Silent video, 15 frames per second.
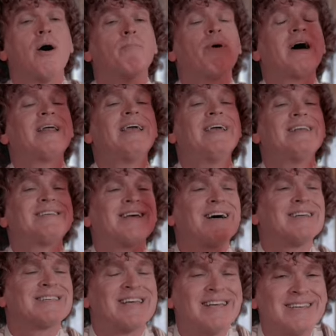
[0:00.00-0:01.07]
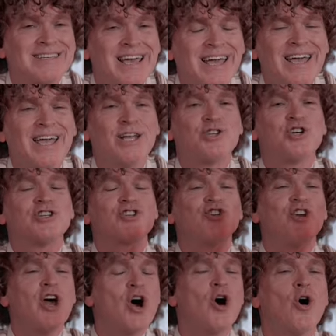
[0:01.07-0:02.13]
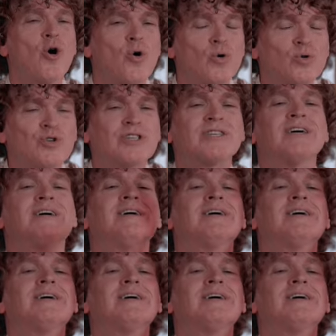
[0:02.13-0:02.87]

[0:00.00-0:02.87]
but he doesn't. He just knows